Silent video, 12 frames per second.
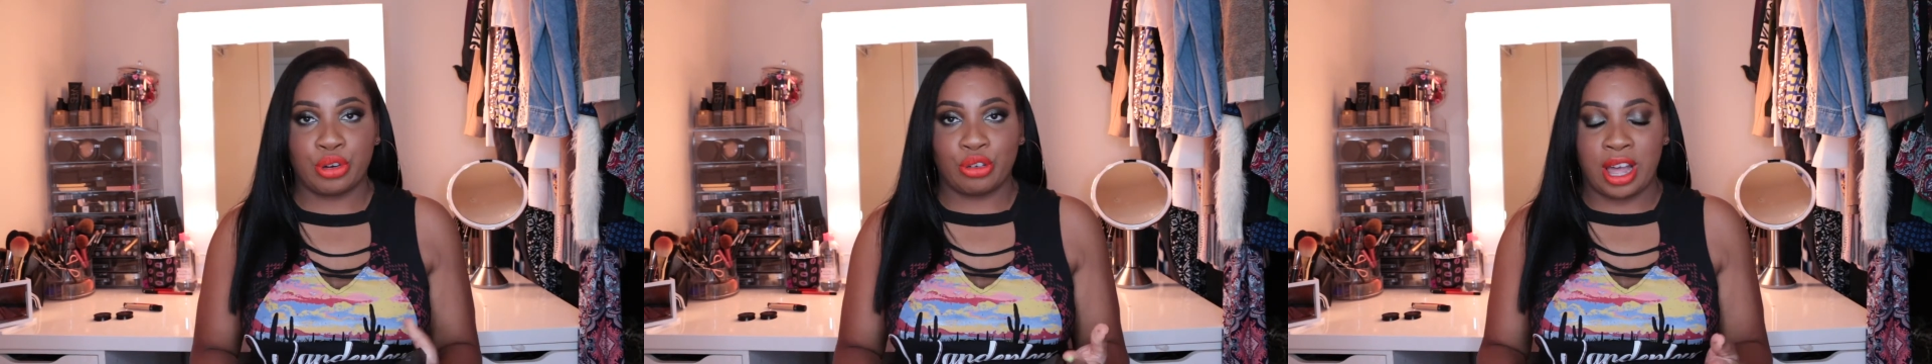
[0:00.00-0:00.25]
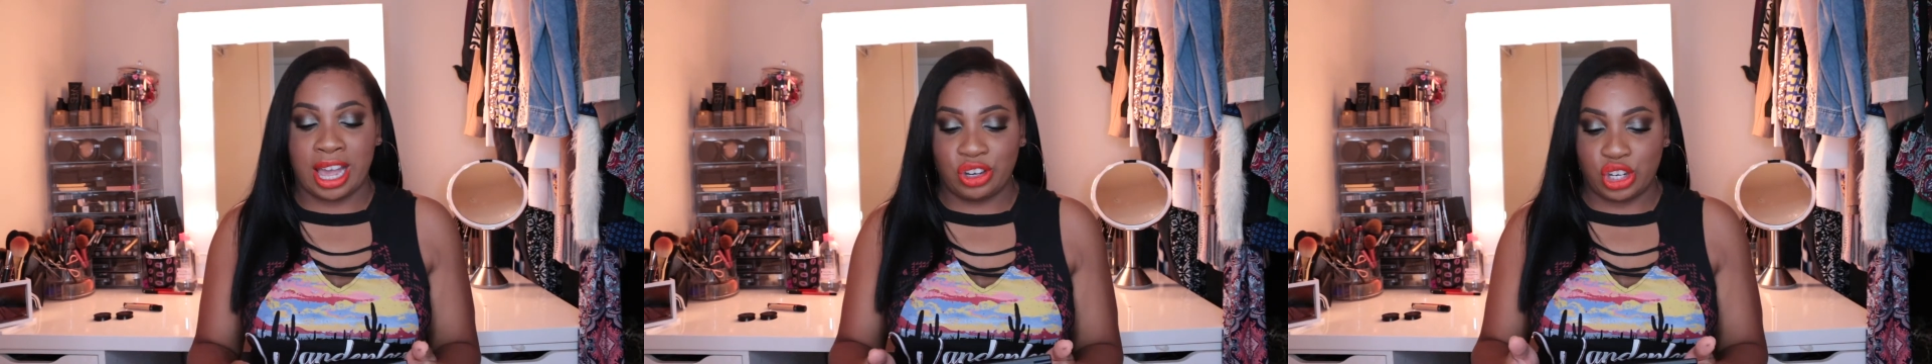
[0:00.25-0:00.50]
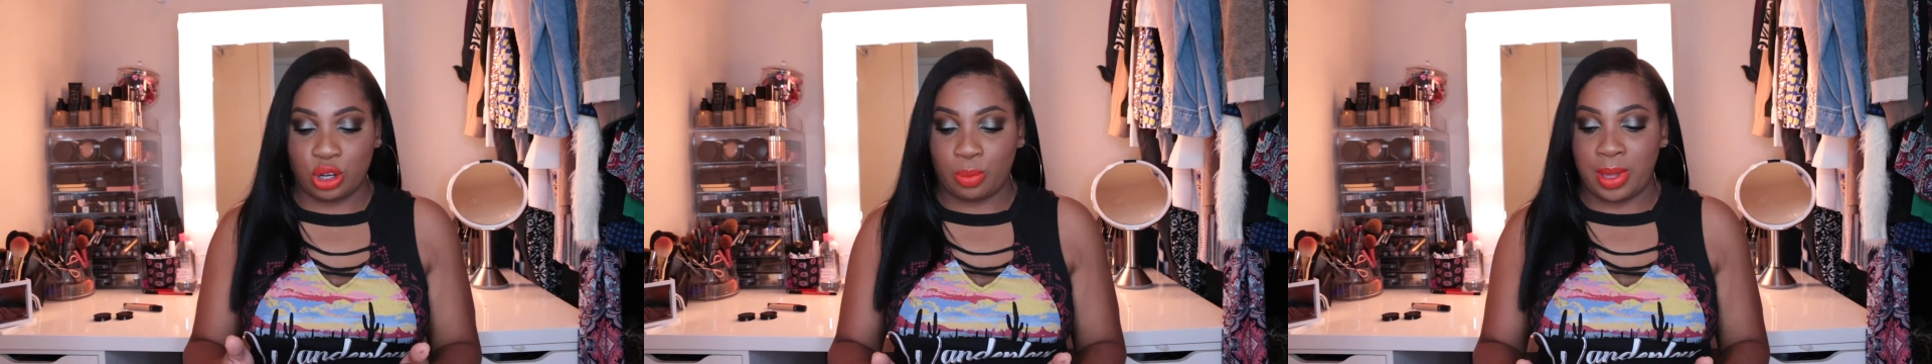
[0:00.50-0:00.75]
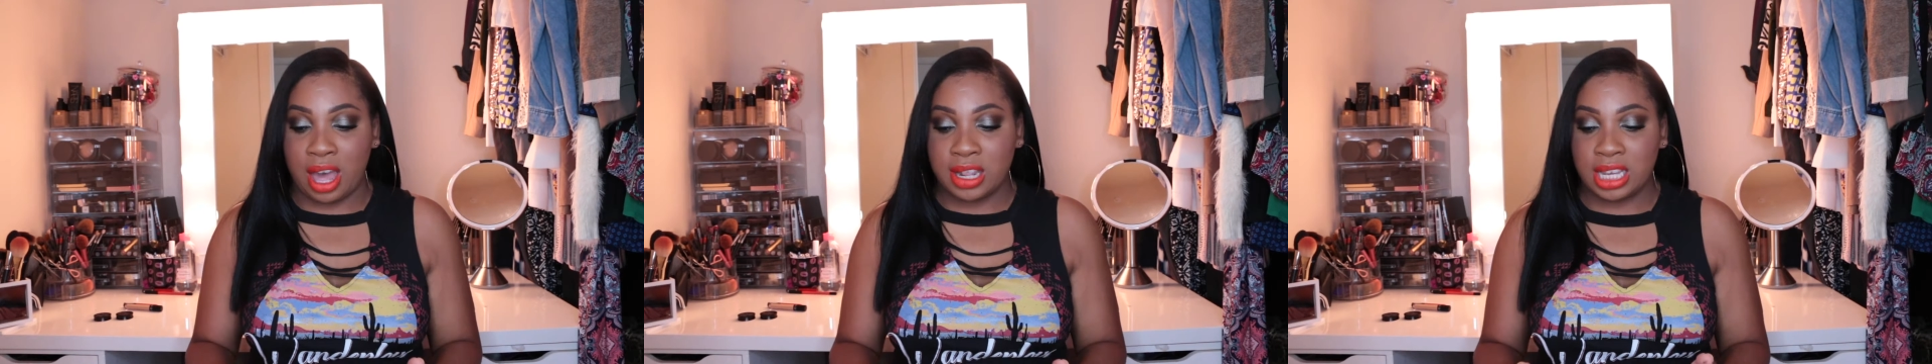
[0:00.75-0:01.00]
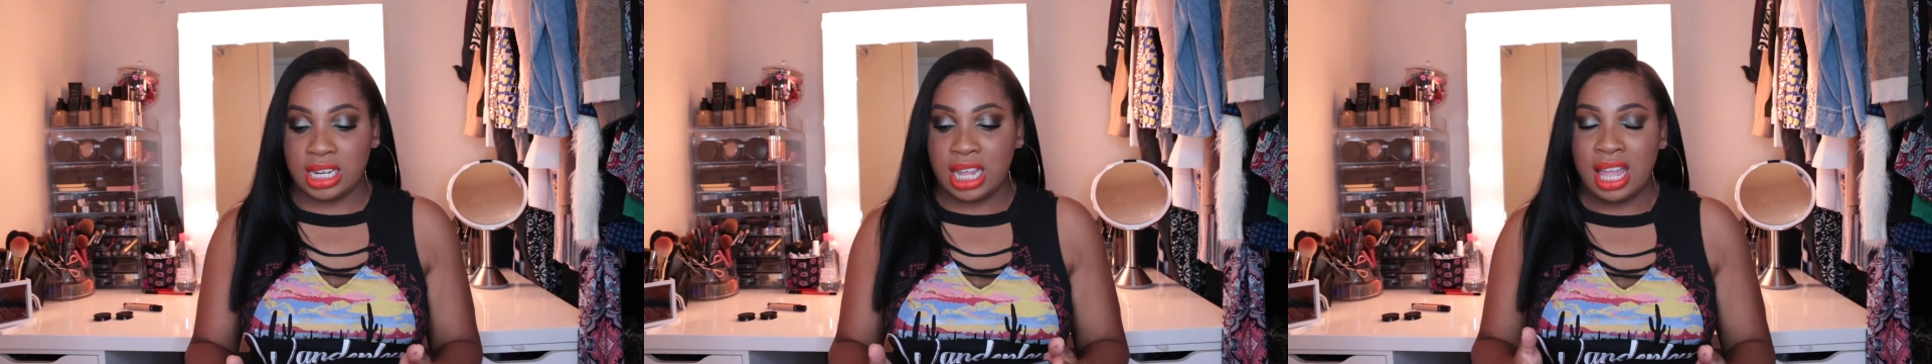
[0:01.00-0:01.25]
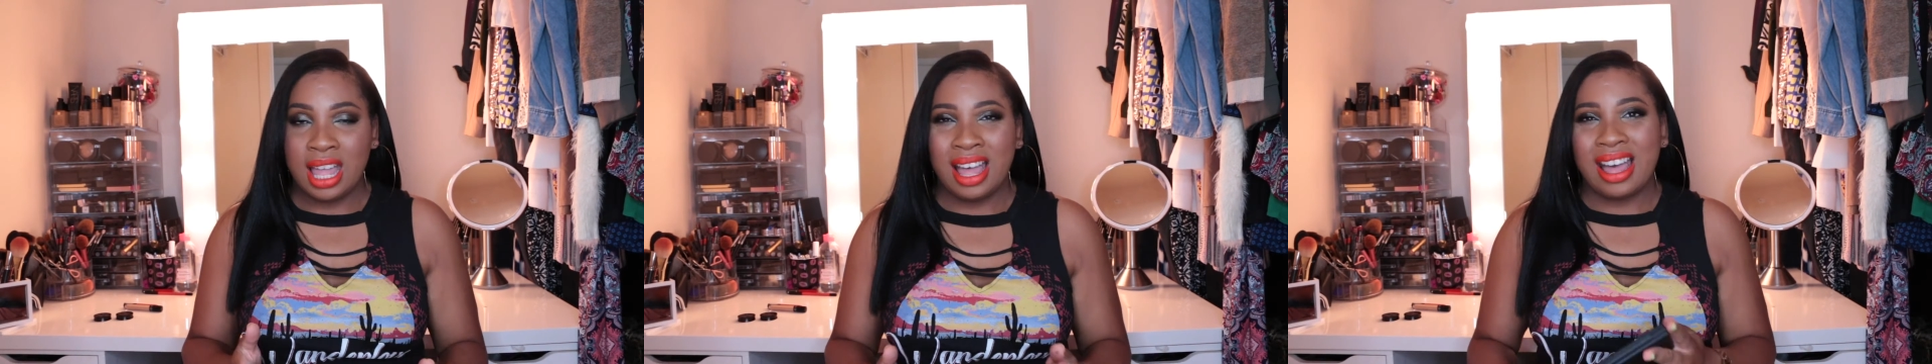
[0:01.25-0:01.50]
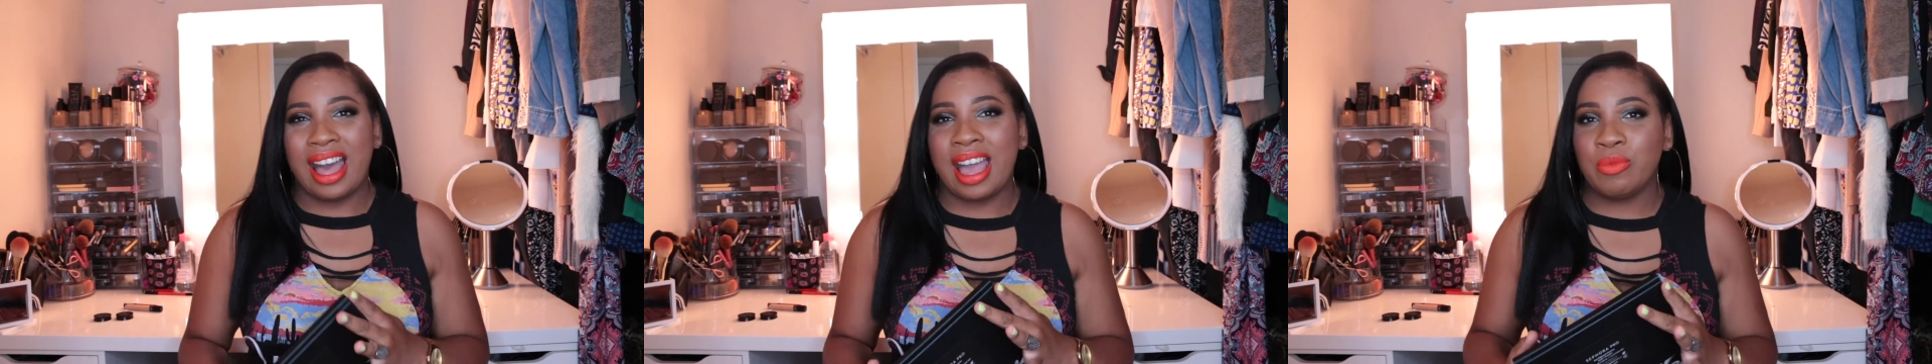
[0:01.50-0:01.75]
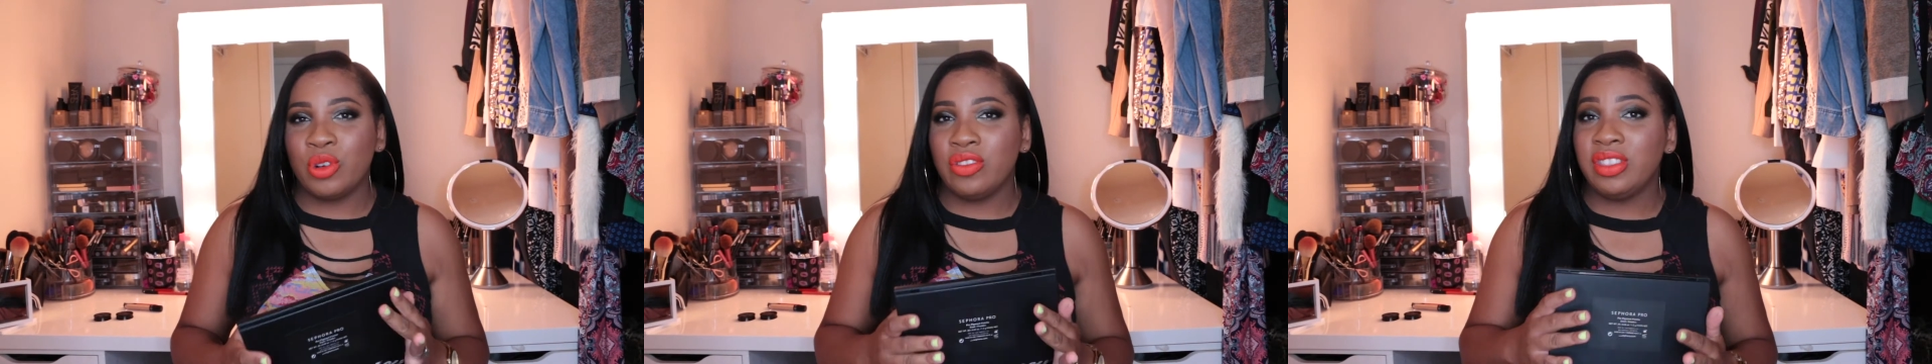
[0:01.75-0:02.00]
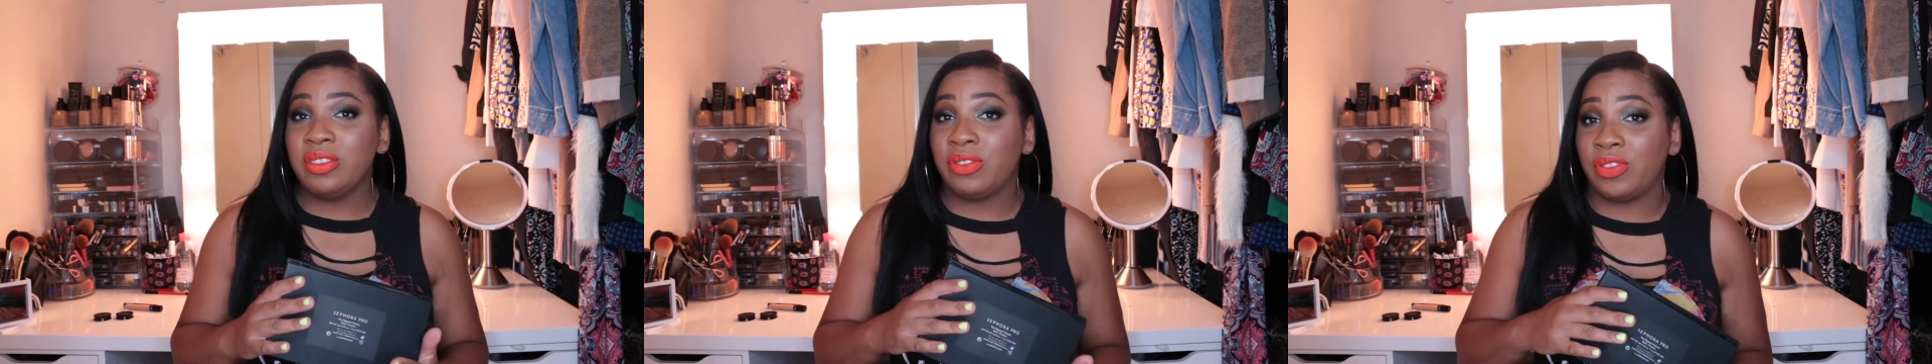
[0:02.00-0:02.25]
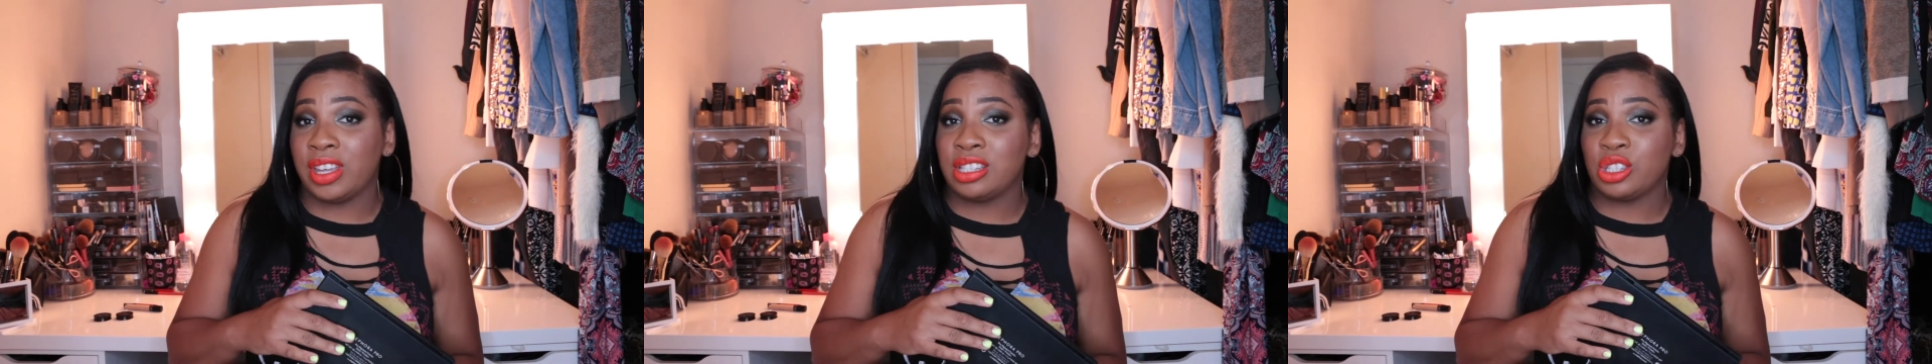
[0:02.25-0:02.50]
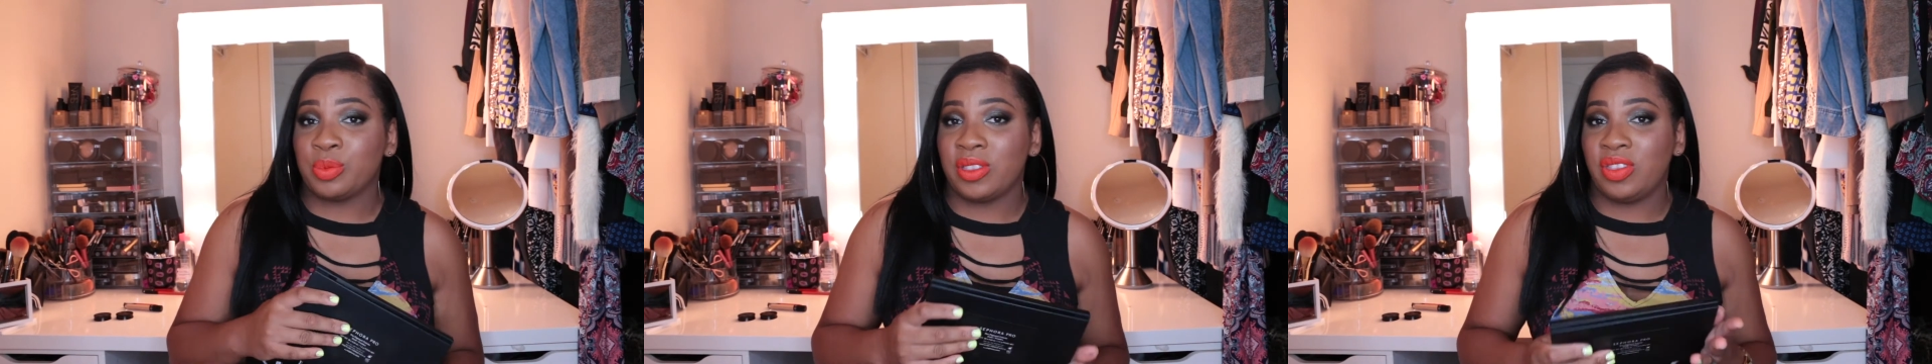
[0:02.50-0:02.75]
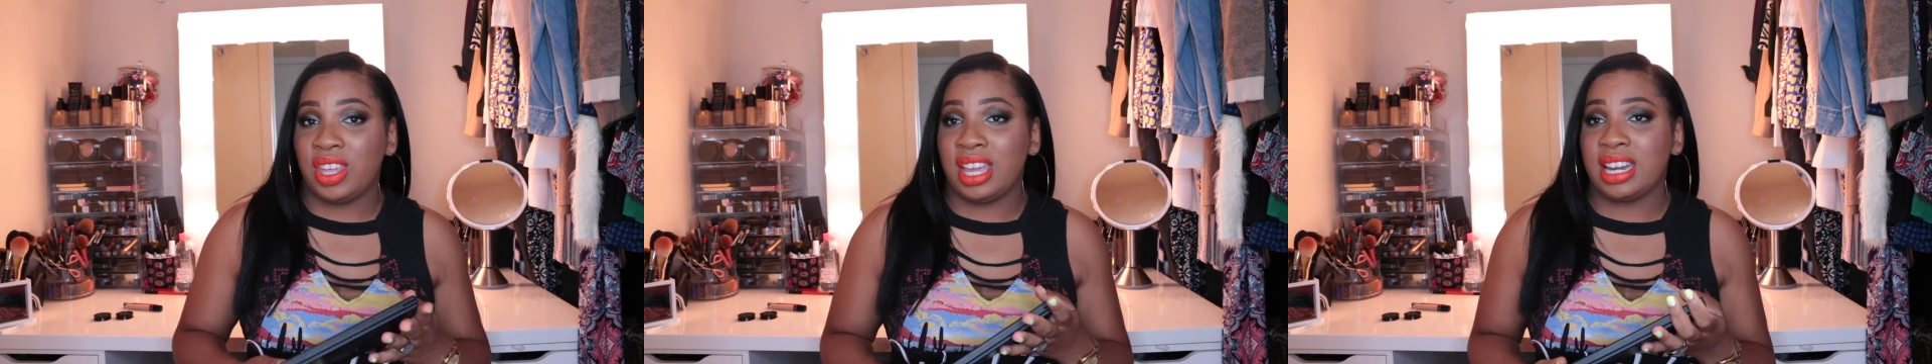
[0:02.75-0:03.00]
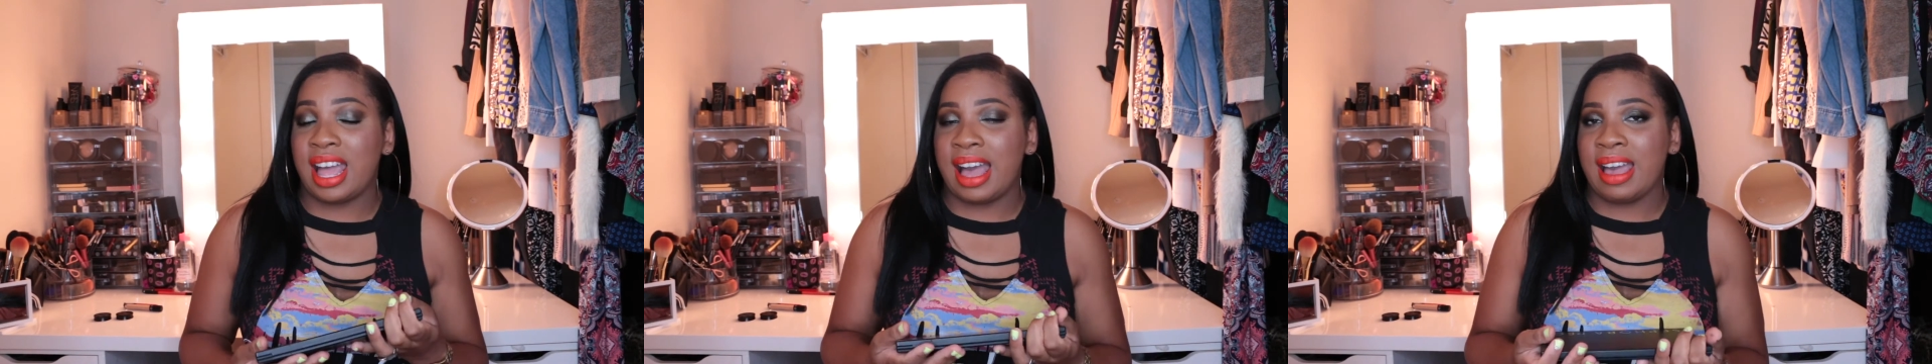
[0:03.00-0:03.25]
Pro eyeshadow palette. I'm on the fence with it.